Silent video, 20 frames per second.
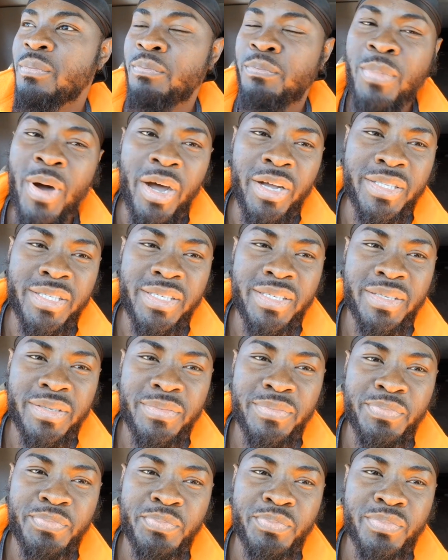But
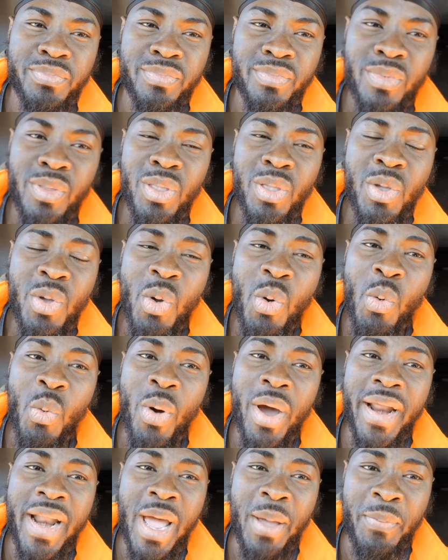
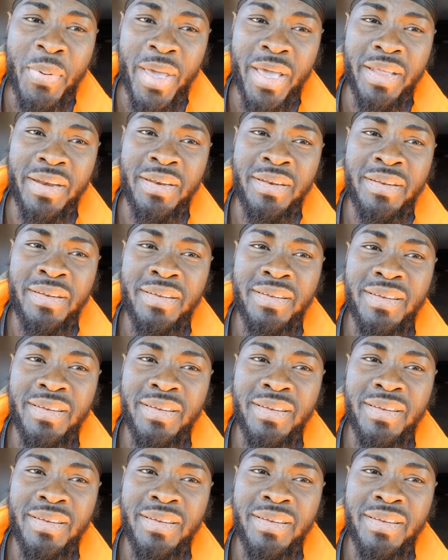what happened